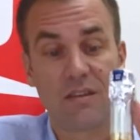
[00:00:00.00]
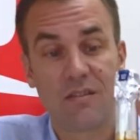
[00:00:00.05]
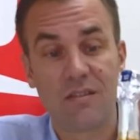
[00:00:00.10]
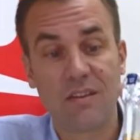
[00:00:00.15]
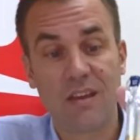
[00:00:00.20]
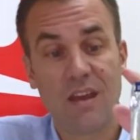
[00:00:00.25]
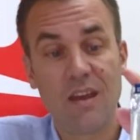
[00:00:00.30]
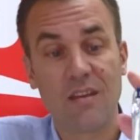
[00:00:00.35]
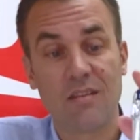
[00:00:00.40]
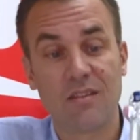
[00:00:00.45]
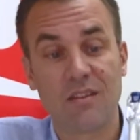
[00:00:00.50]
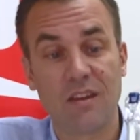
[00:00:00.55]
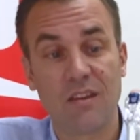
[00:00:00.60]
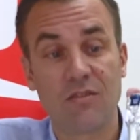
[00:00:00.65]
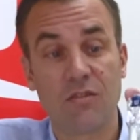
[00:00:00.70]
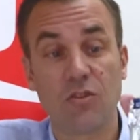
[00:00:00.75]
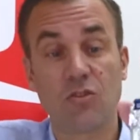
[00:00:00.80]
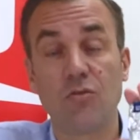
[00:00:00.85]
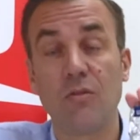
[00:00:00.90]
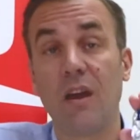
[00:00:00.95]
this
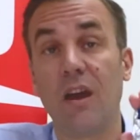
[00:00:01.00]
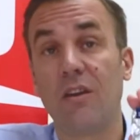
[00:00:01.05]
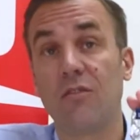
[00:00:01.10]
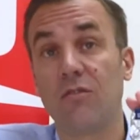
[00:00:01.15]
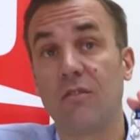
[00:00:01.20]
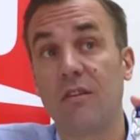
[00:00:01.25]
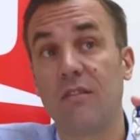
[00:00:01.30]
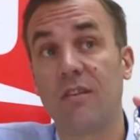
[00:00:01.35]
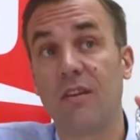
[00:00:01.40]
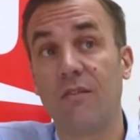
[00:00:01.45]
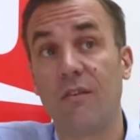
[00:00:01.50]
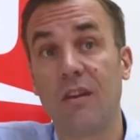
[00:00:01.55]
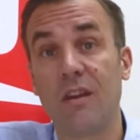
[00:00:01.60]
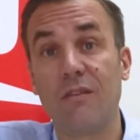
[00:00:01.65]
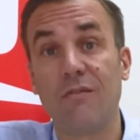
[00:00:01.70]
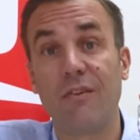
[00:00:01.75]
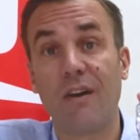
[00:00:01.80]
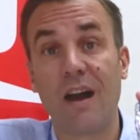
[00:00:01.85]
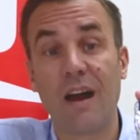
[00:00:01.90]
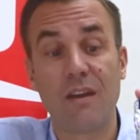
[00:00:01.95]
is a
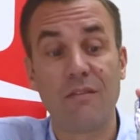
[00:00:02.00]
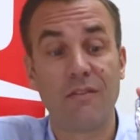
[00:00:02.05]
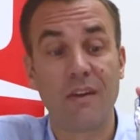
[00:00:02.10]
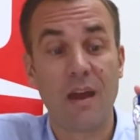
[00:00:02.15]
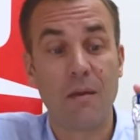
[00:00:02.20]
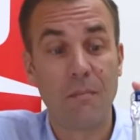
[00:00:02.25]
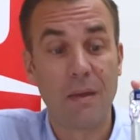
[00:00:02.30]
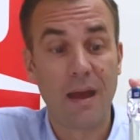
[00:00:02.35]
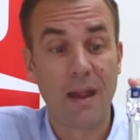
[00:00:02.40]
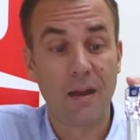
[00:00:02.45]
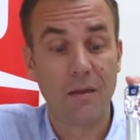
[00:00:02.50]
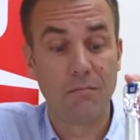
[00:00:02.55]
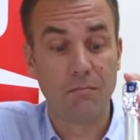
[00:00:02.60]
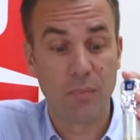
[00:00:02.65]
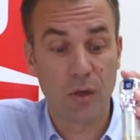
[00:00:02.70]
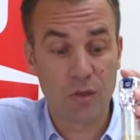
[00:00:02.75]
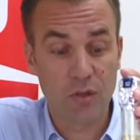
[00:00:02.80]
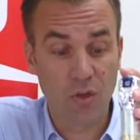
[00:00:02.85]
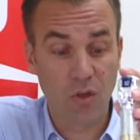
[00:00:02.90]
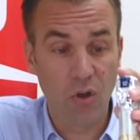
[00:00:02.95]
375 ml
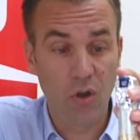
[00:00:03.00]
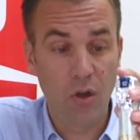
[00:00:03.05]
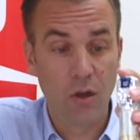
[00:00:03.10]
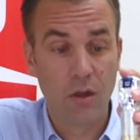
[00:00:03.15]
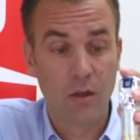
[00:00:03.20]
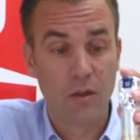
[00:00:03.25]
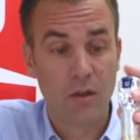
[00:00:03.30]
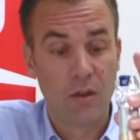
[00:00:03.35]
bottle.